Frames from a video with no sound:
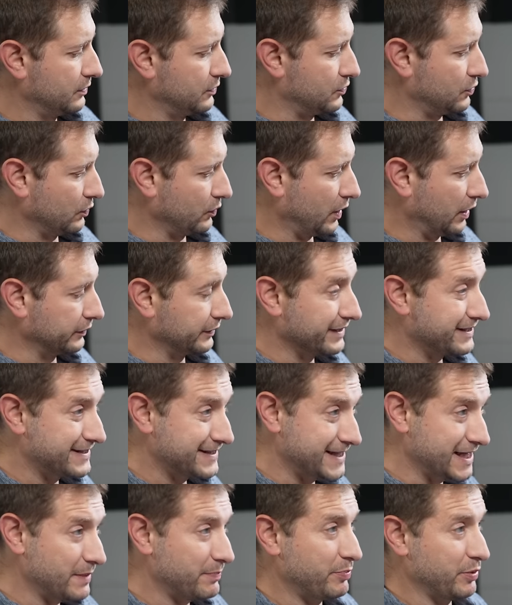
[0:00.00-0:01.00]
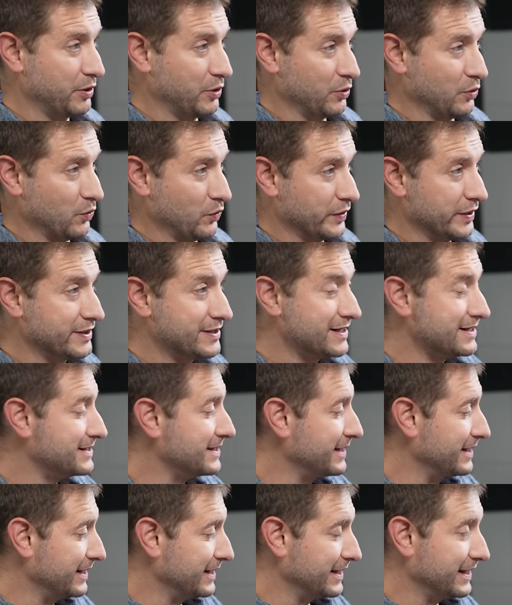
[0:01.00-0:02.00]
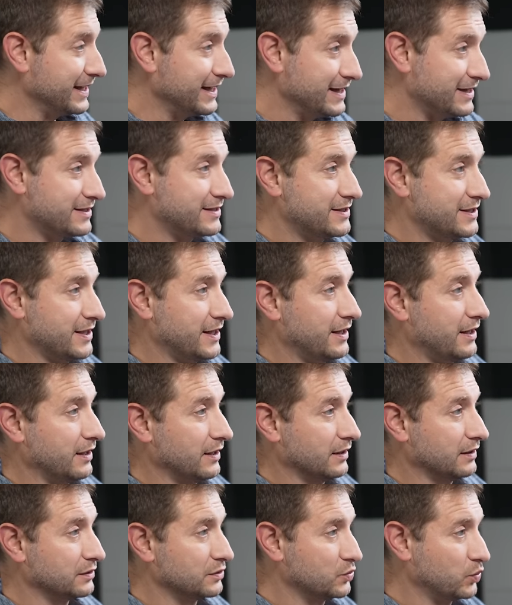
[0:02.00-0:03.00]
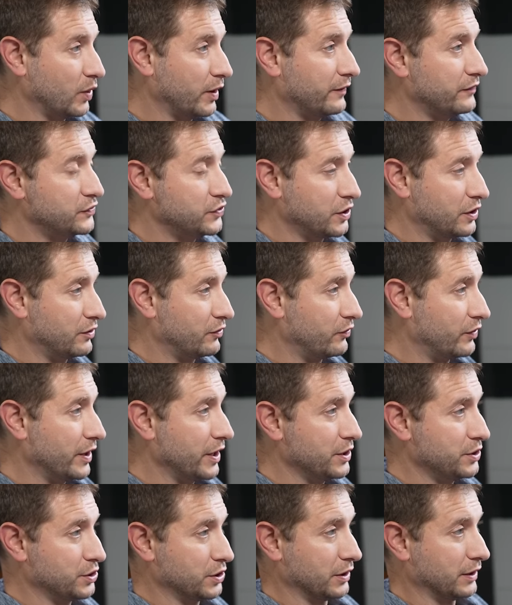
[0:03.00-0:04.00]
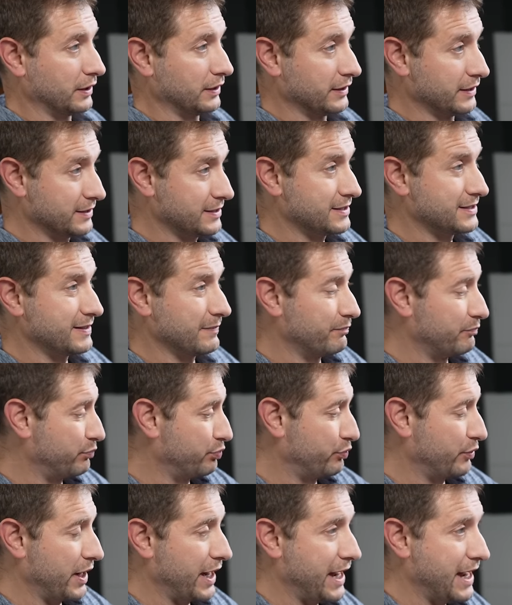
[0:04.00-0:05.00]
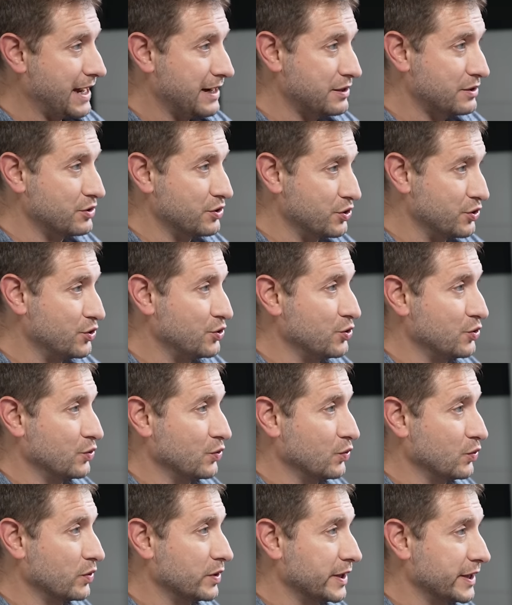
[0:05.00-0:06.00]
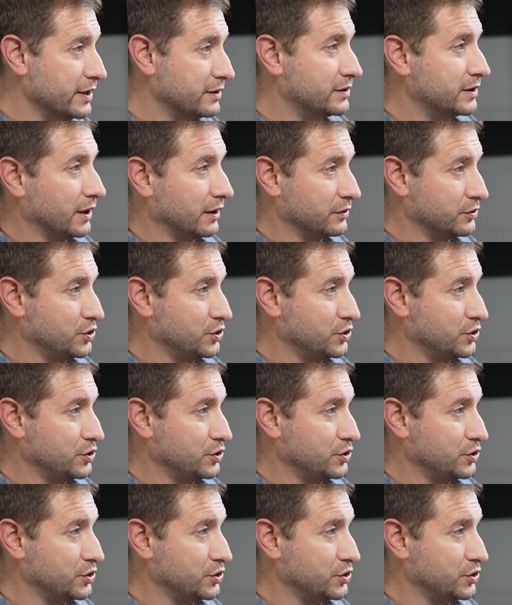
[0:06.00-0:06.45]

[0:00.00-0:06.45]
So on the CPU, this is an Intel 12th generation. This is the brand new Intel